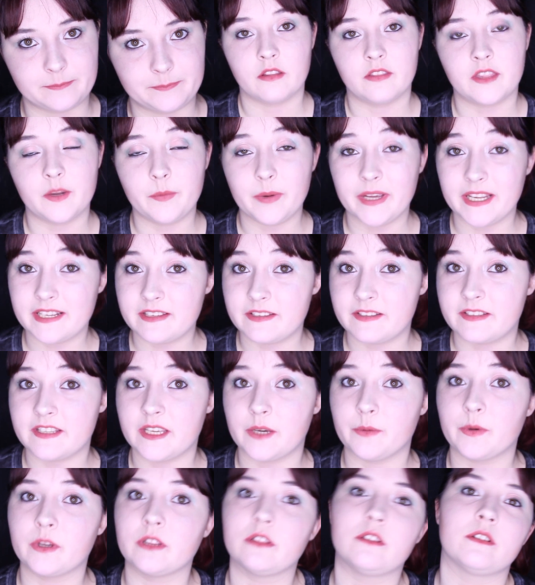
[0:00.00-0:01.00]
Then we get to
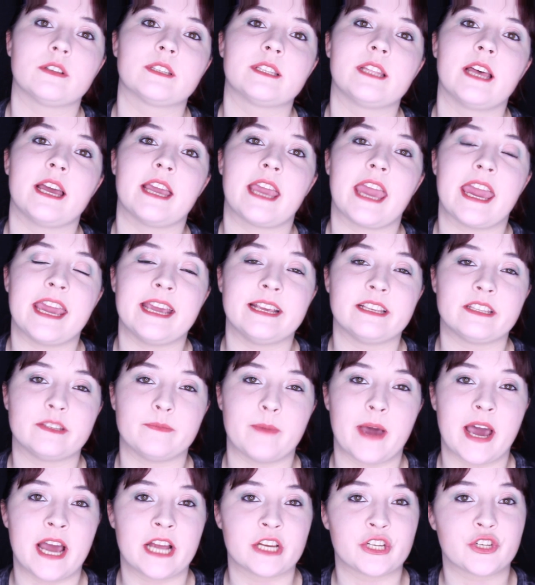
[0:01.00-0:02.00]
see what looks like a
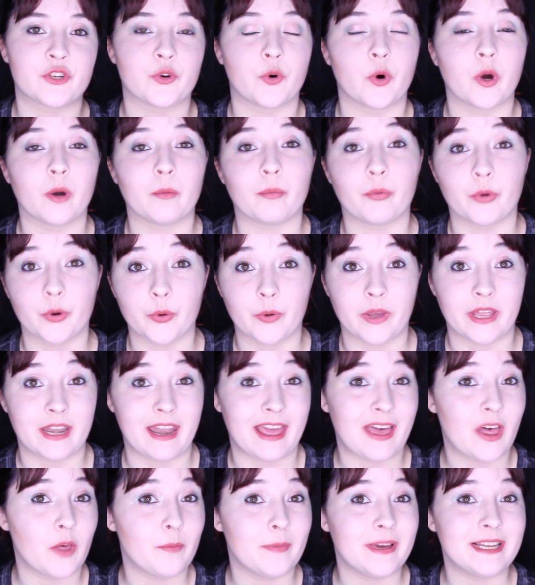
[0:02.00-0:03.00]
smashed or broken
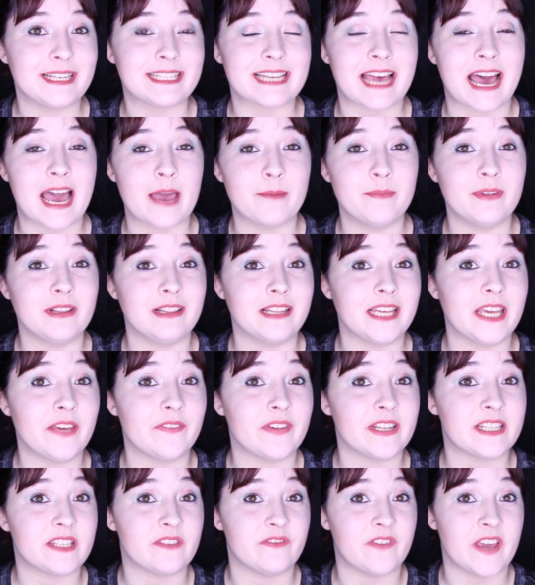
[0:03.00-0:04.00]
helmet. I believe
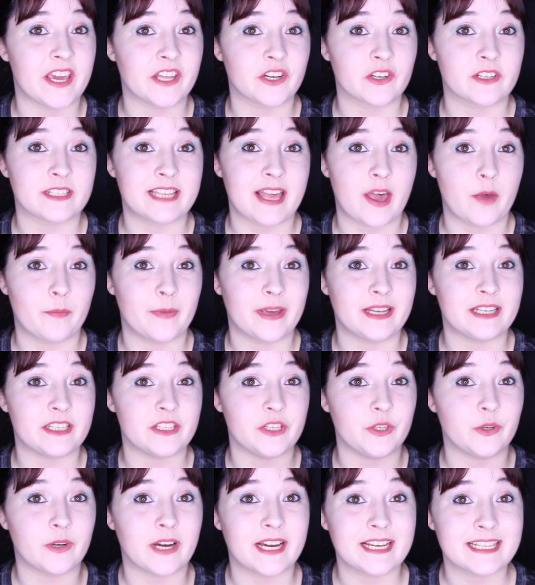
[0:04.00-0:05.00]
it's Vader's helmet.
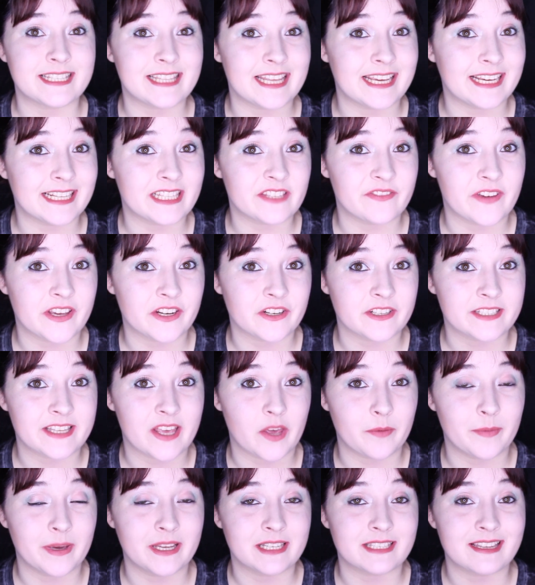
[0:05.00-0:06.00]
Do you guys think it's Vader's
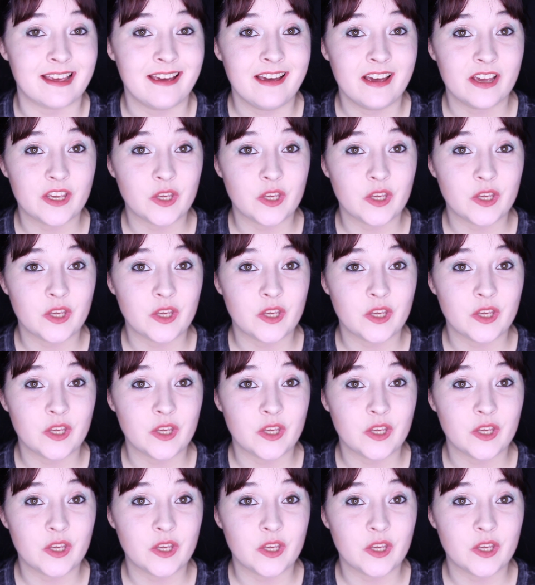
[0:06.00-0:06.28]
helmet?